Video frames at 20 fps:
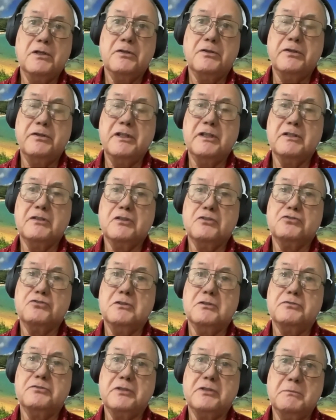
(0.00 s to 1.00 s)
the
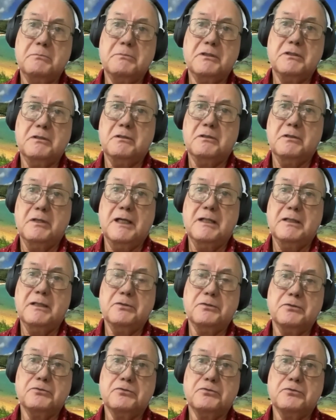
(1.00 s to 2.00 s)
additional $10
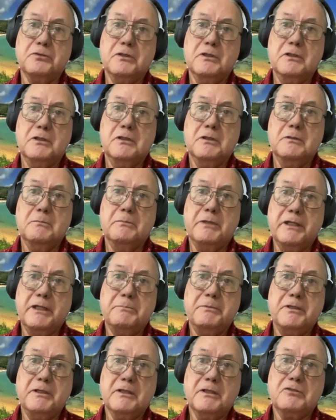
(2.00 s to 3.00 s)
million
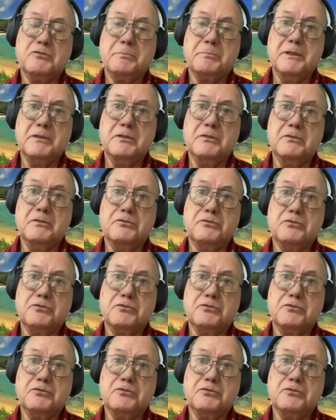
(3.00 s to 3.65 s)
might be expended.